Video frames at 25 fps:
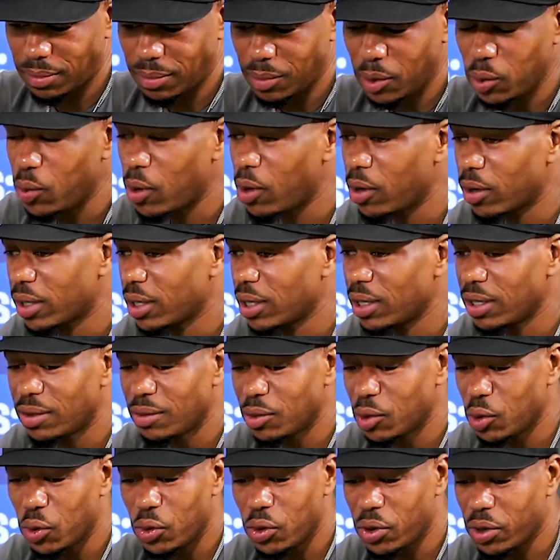Milwaukee
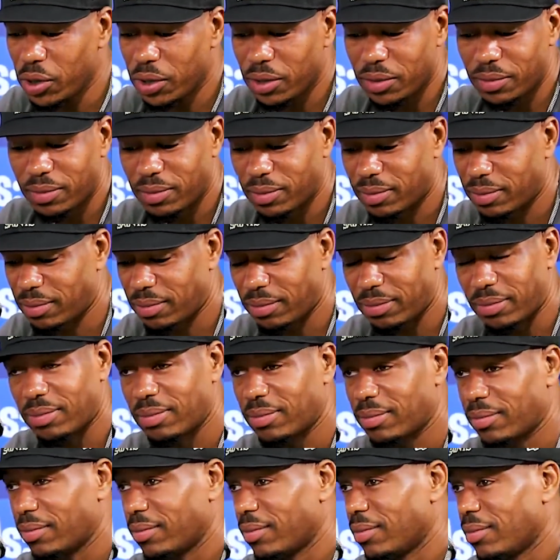nor
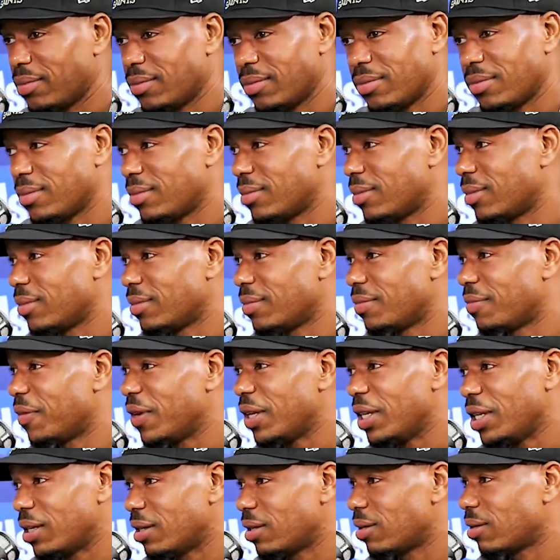
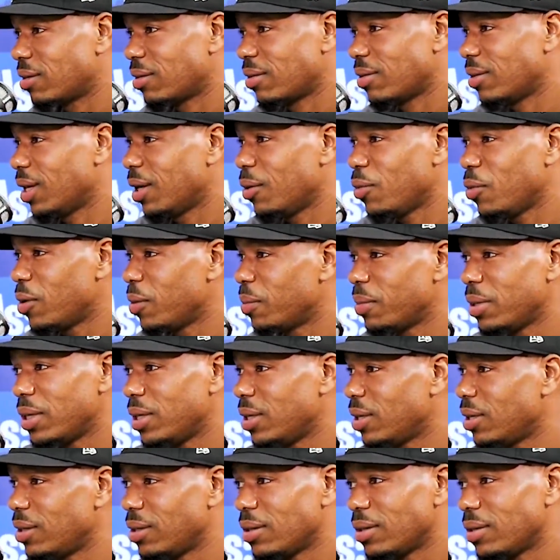Phoenix. They won't
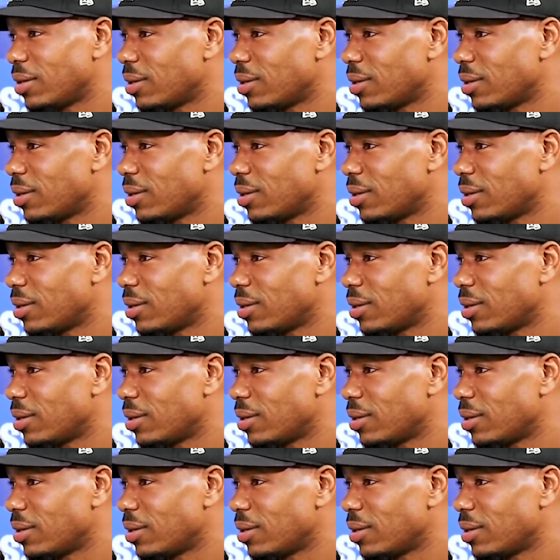be.